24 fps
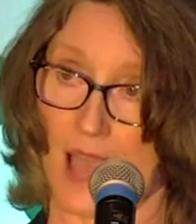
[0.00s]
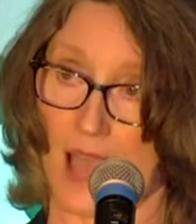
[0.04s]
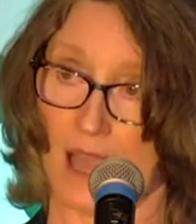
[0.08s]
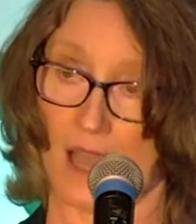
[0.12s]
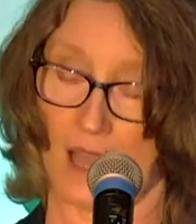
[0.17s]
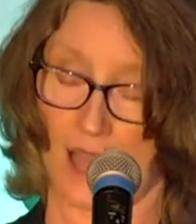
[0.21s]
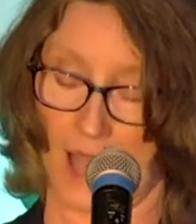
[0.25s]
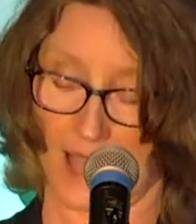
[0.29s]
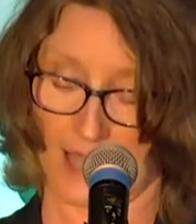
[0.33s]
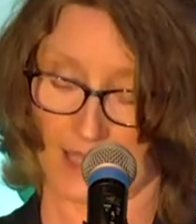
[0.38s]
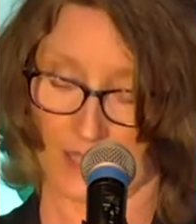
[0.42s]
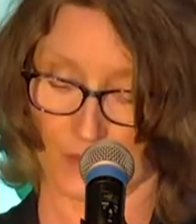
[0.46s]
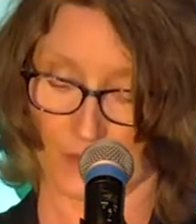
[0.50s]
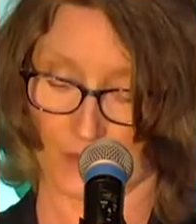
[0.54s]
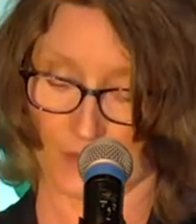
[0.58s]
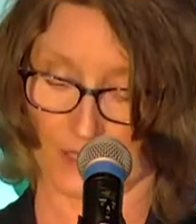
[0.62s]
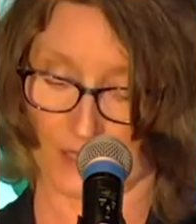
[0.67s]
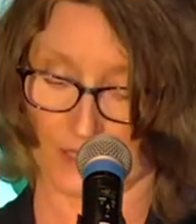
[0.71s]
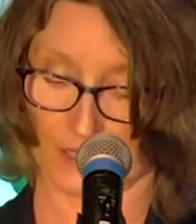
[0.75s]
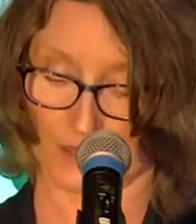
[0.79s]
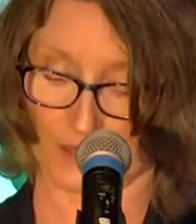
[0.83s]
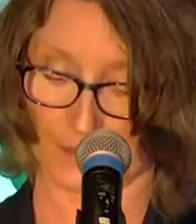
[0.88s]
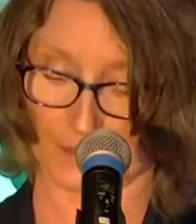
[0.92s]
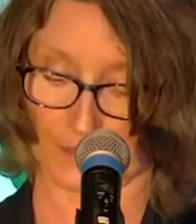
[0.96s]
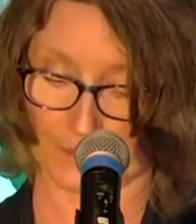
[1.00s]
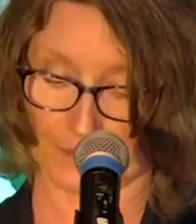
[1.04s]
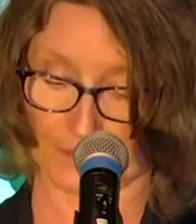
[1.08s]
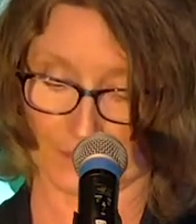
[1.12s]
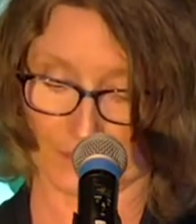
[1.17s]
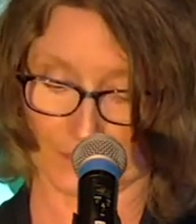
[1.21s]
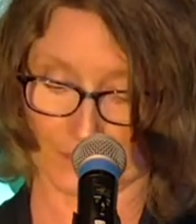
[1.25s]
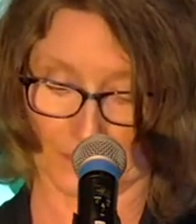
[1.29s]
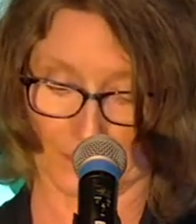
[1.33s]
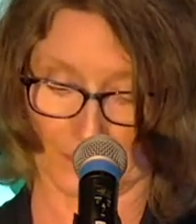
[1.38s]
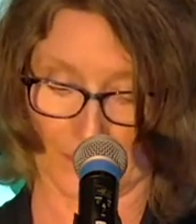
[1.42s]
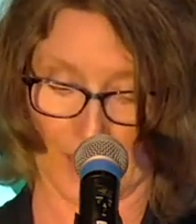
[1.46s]
Ahasuerus.
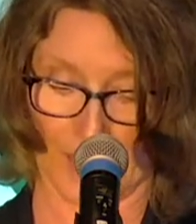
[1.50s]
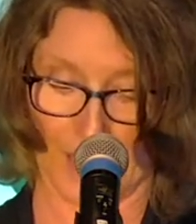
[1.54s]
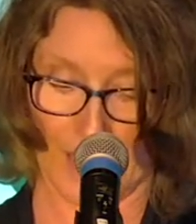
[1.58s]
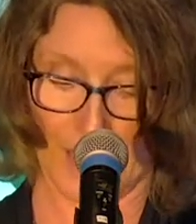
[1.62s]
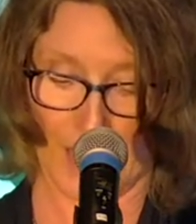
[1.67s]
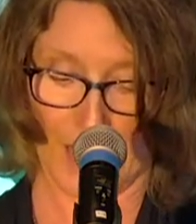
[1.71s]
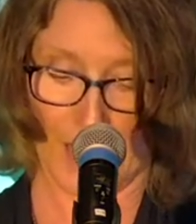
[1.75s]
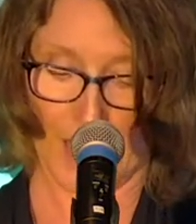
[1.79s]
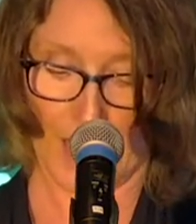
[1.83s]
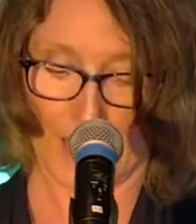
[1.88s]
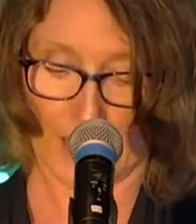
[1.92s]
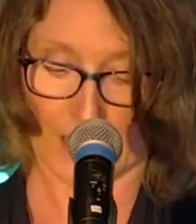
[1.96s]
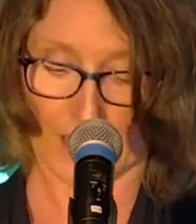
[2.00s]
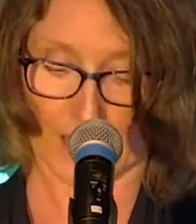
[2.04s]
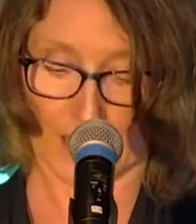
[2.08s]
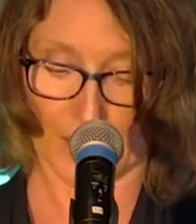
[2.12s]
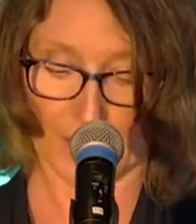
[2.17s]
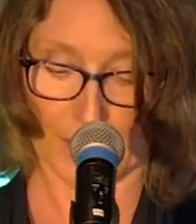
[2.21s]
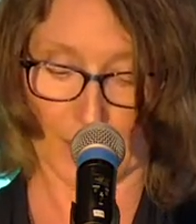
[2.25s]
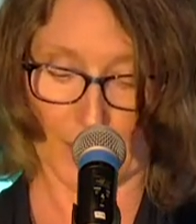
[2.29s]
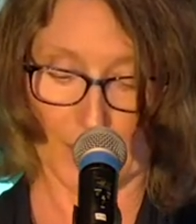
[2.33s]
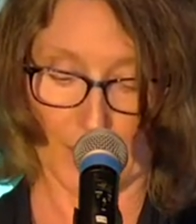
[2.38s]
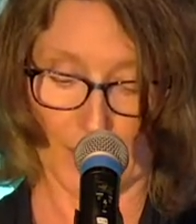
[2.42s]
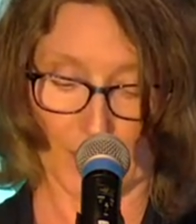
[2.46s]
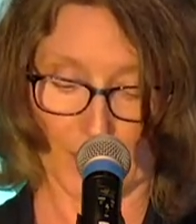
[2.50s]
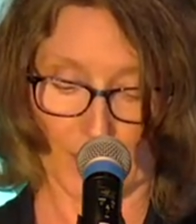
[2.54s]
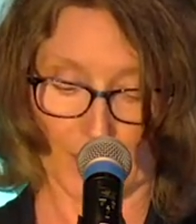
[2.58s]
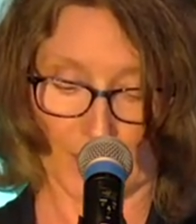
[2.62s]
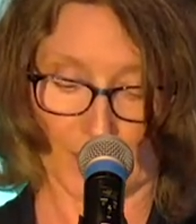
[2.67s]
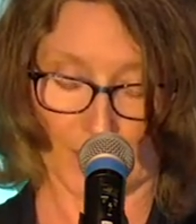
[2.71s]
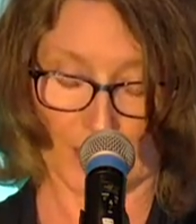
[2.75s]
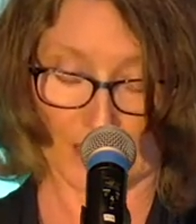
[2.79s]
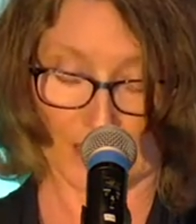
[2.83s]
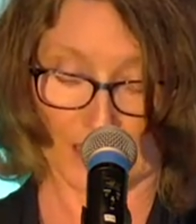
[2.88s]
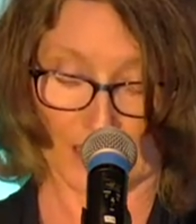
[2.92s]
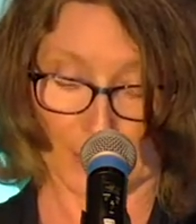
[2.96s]
The
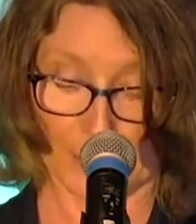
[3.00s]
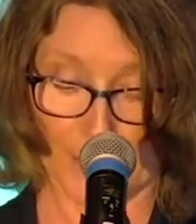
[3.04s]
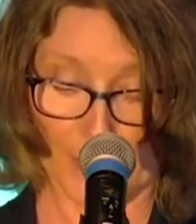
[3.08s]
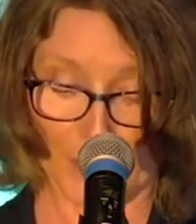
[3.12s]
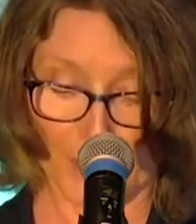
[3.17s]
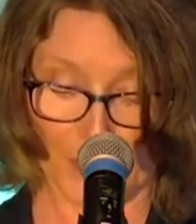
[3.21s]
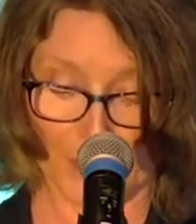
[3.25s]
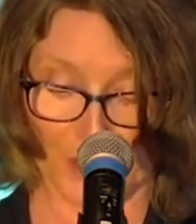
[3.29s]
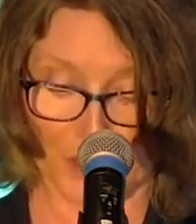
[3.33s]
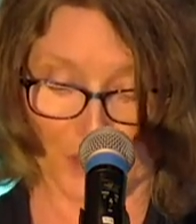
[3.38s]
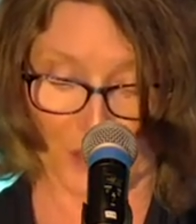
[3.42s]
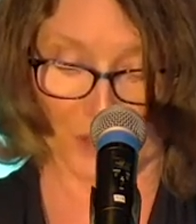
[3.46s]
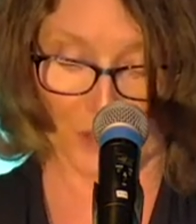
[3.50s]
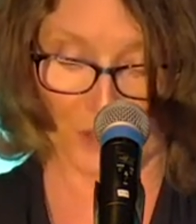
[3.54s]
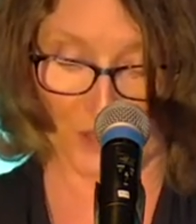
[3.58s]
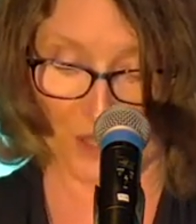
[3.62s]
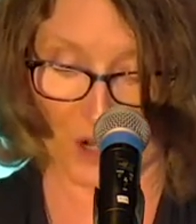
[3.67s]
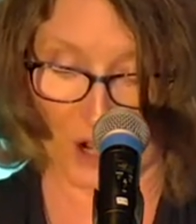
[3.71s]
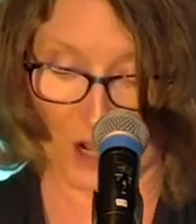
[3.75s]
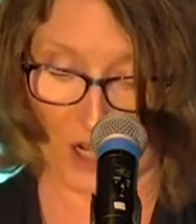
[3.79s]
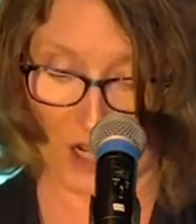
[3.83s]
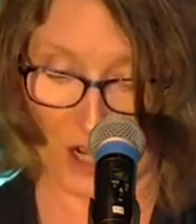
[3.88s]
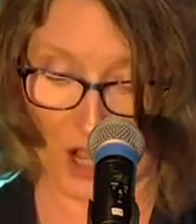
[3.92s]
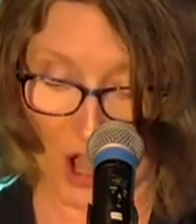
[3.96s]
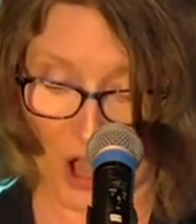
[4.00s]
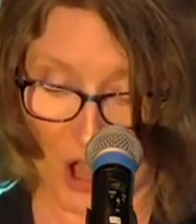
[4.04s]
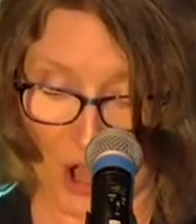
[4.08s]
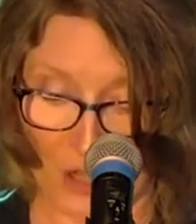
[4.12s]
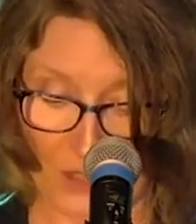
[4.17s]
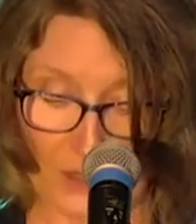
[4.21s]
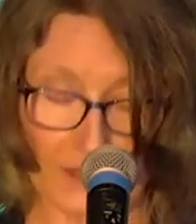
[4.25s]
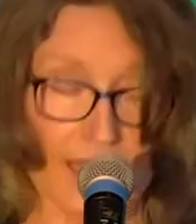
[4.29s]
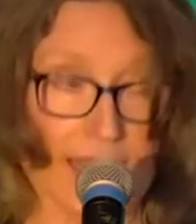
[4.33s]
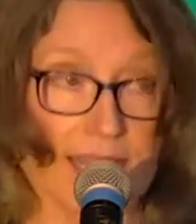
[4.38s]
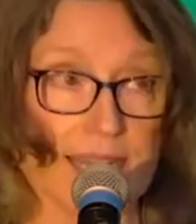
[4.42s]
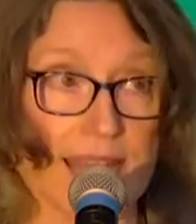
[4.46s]
conspirators are
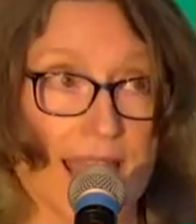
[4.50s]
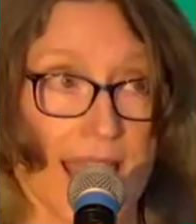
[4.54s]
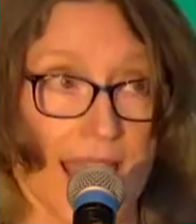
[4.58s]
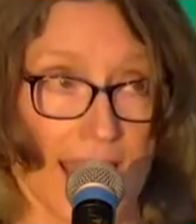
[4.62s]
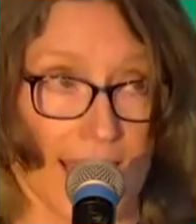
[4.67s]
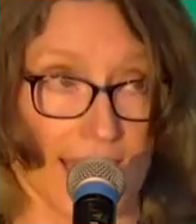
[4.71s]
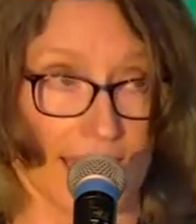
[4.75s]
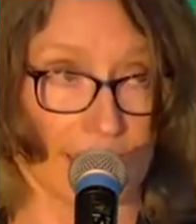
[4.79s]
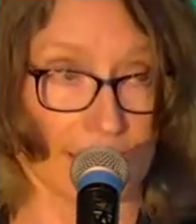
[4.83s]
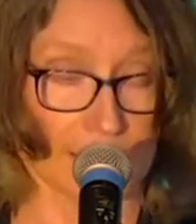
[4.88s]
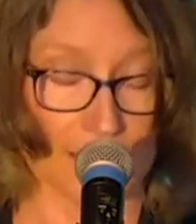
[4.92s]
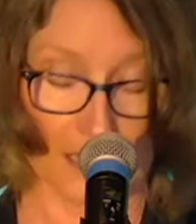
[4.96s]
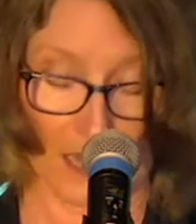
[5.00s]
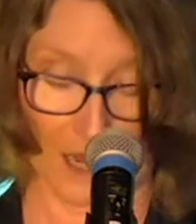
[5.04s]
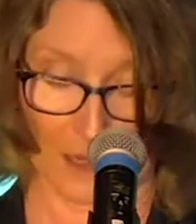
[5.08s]
caught and hanged,